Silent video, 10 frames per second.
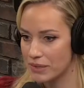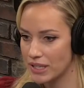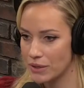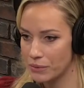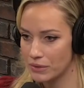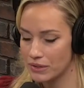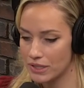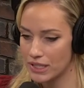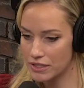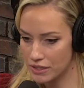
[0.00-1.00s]
he
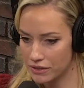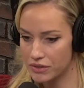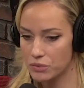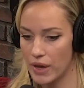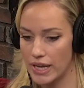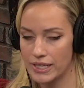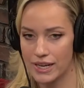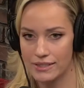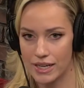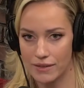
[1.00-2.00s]
needed to lose weight, and
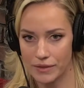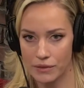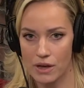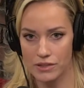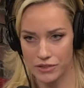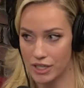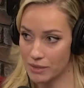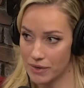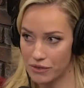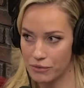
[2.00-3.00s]
I said if you lost a
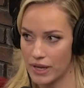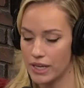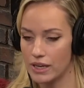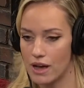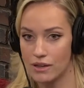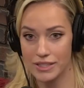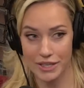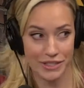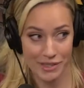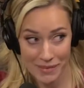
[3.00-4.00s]
certain amount of weight, I'll
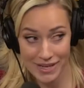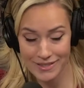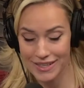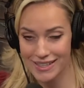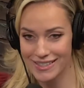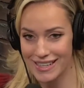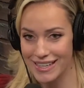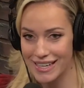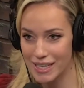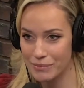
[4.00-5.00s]
take you to the Masters. And
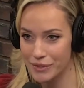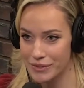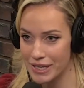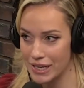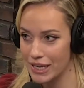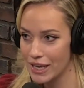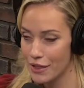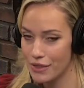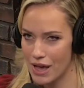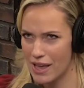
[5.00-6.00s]
mm. he ended up losing,
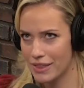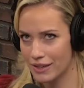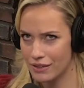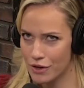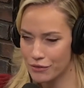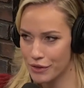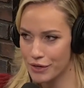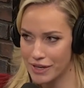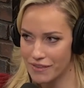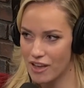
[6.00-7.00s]
uh, I think, over
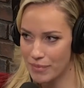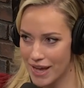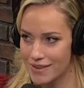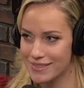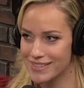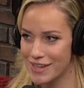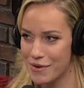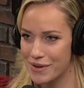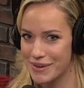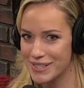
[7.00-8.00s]
35 pounds. So
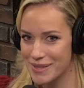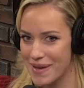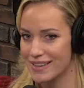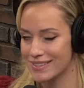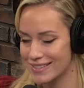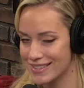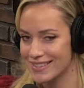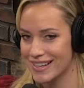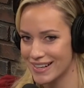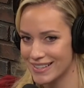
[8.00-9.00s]
nice. we went to the Masters
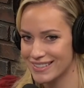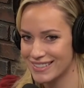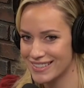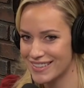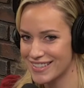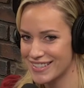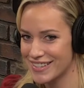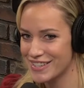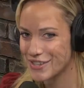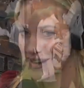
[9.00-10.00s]
this year, so Sweet. just to enjoy